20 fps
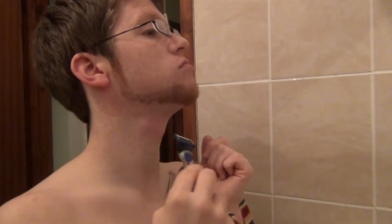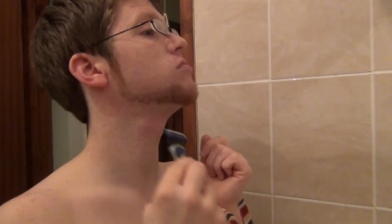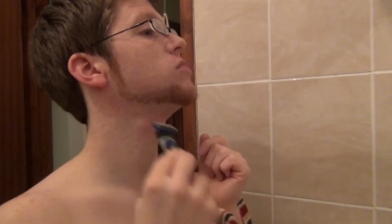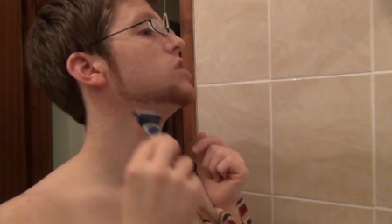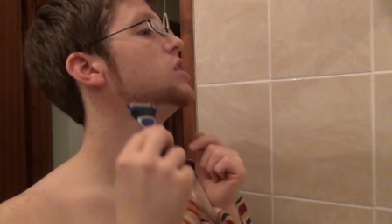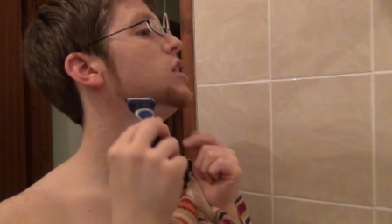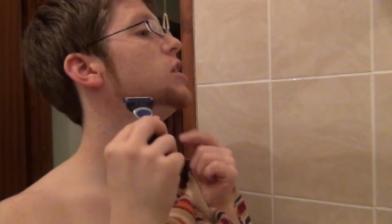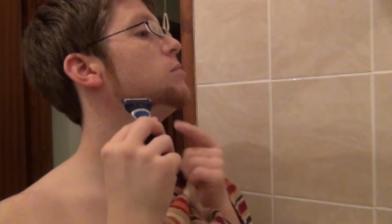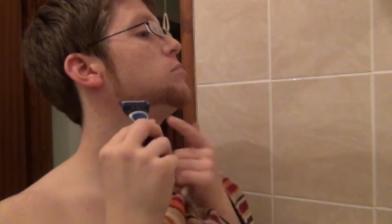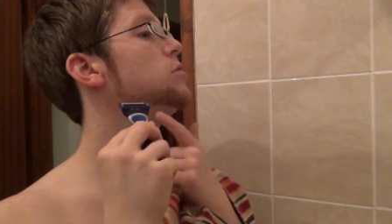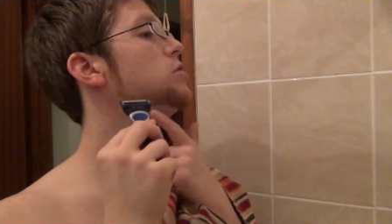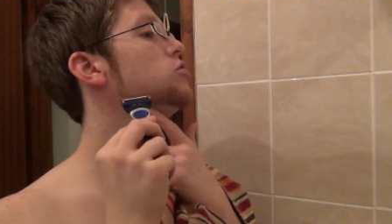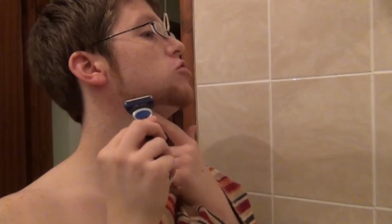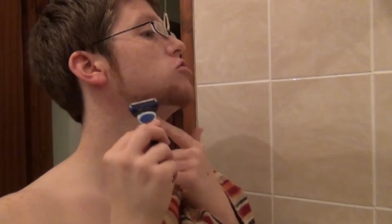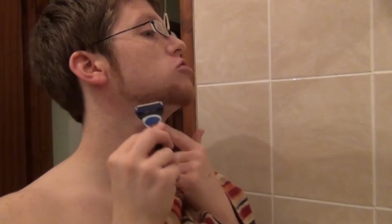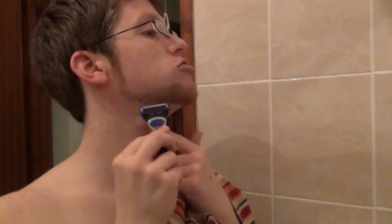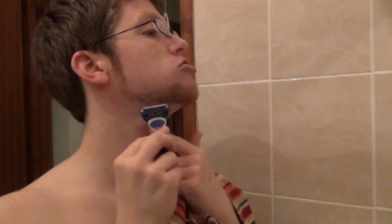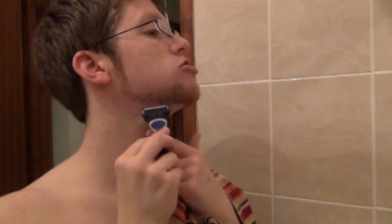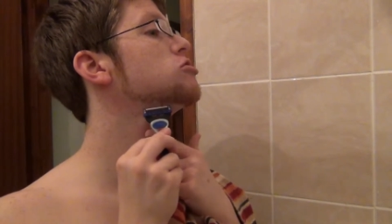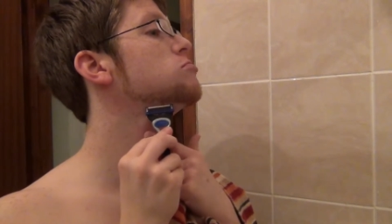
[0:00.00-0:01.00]
Yeah, I'm pretty sure
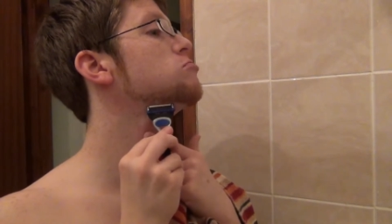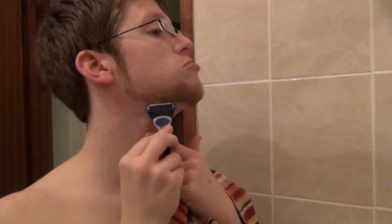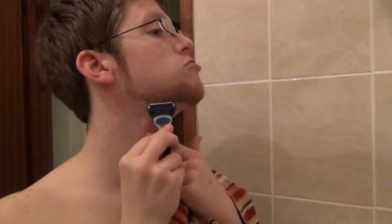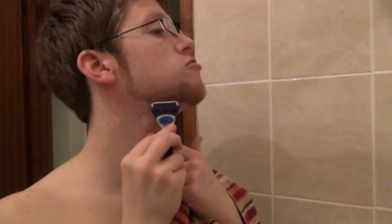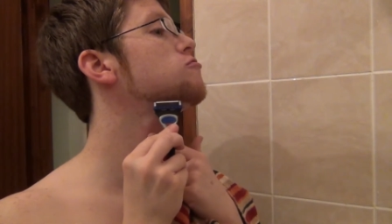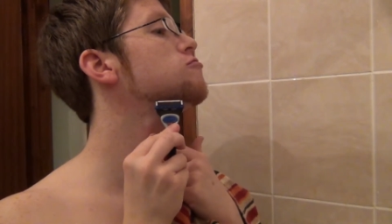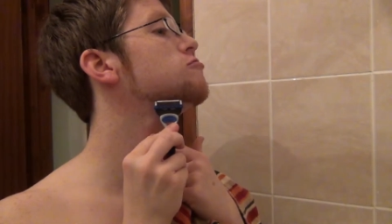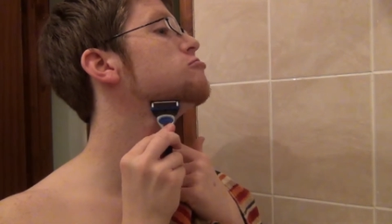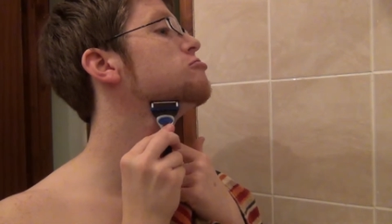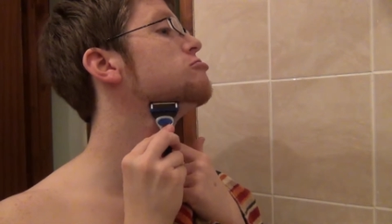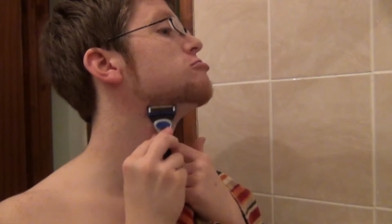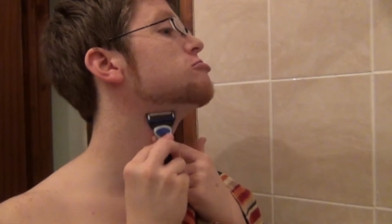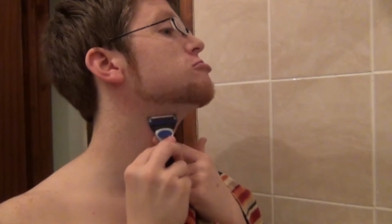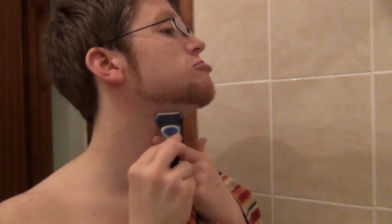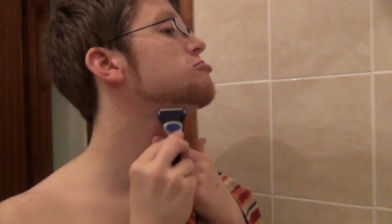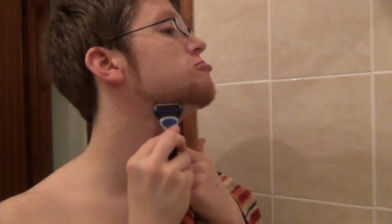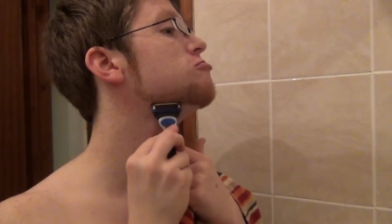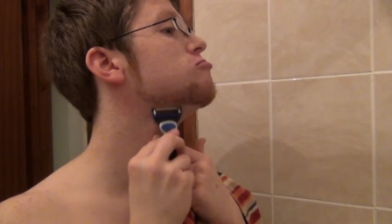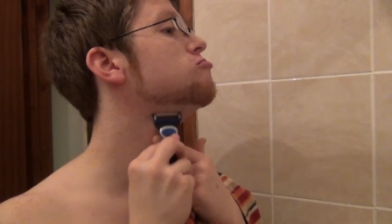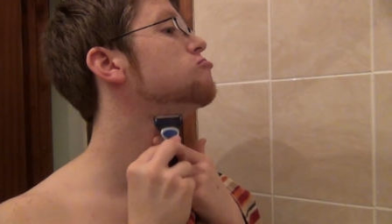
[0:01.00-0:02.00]
I took him more for the side.
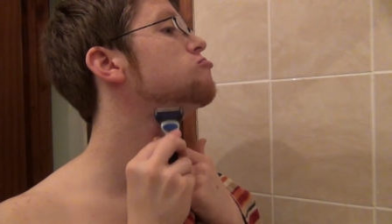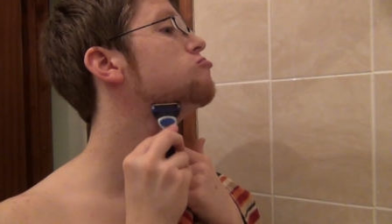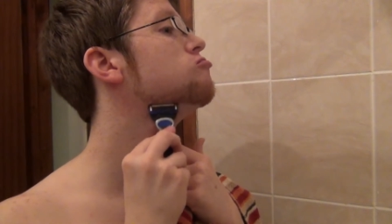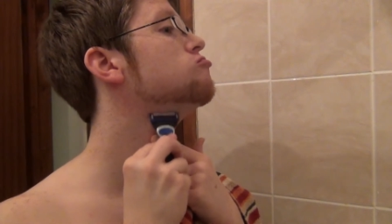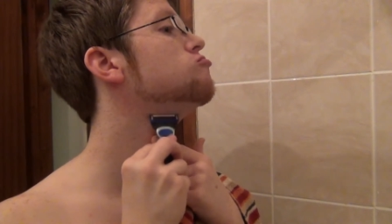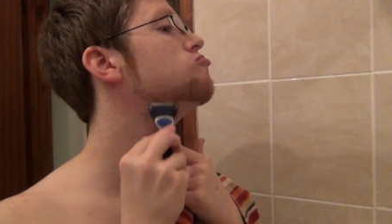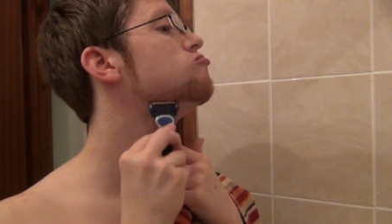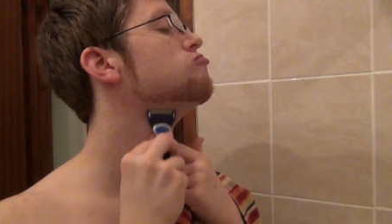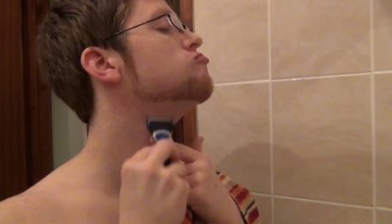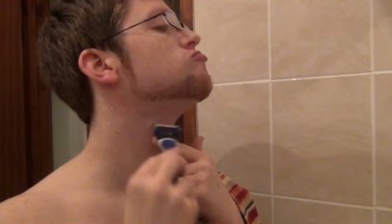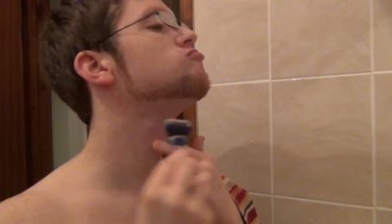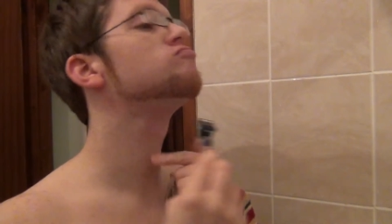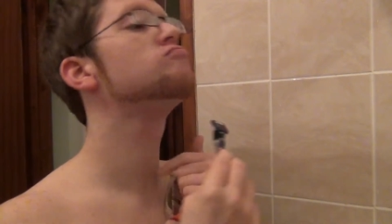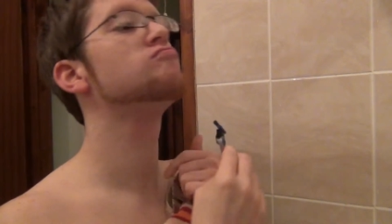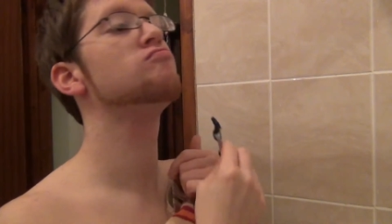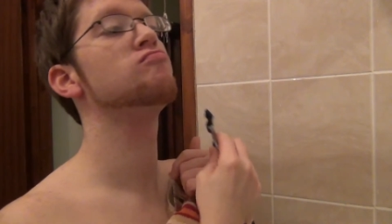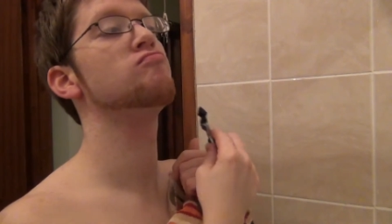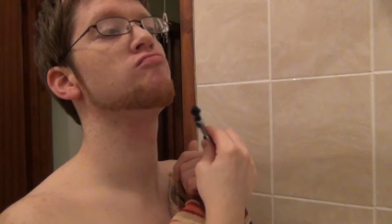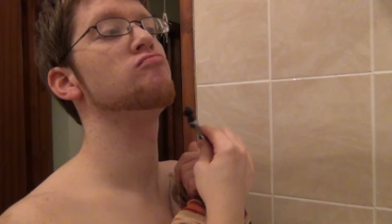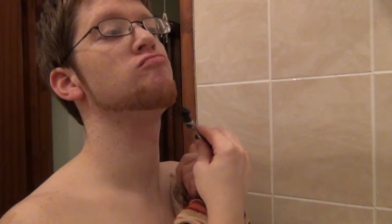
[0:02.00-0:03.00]

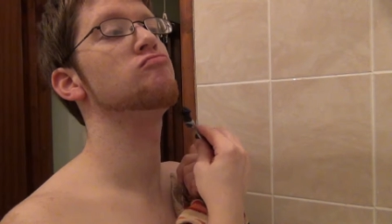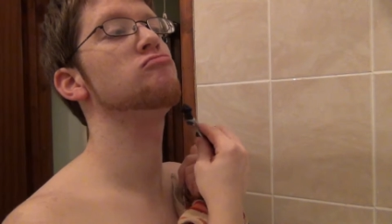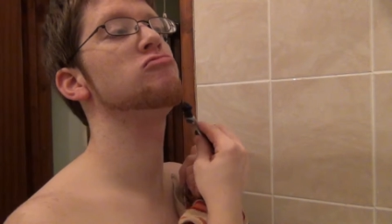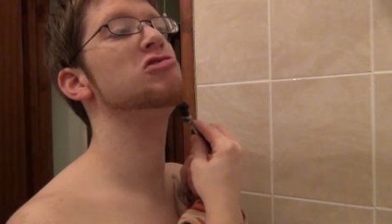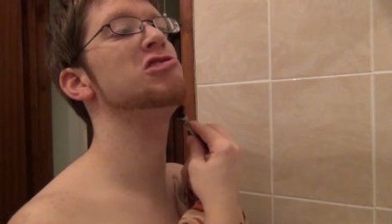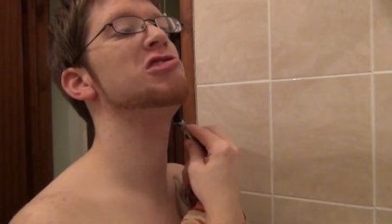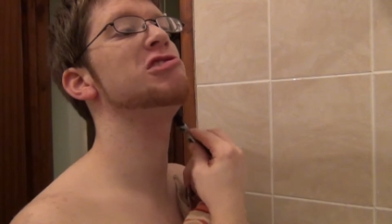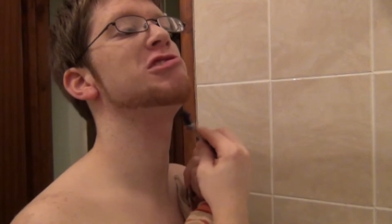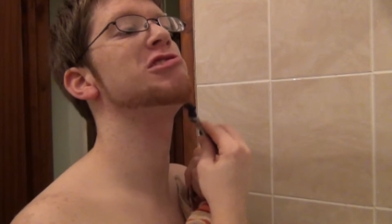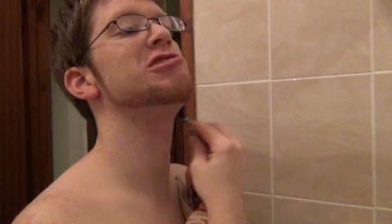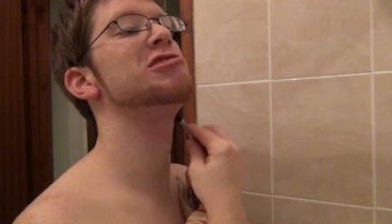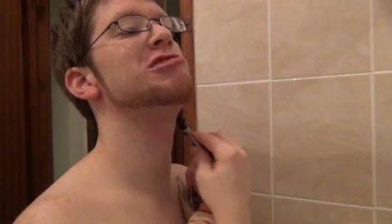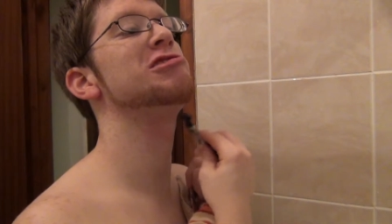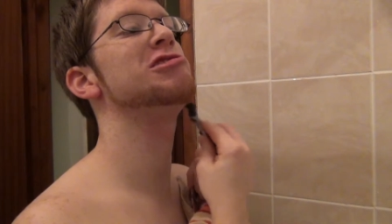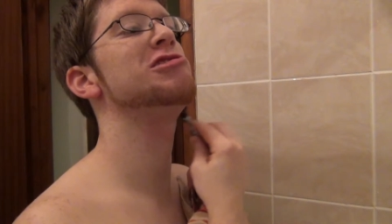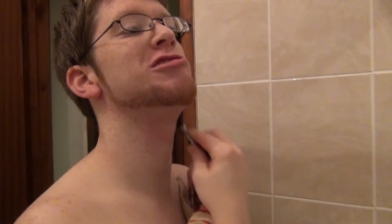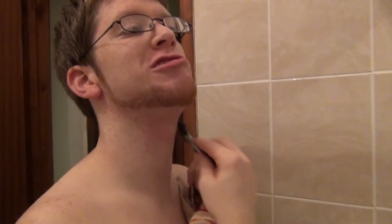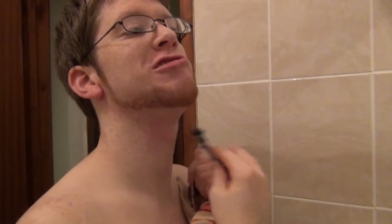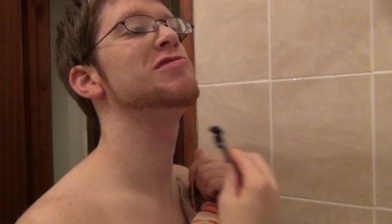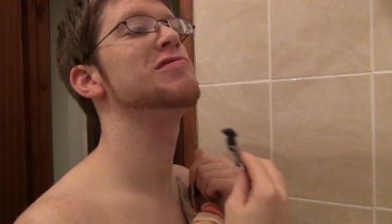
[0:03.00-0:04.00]
I did that side.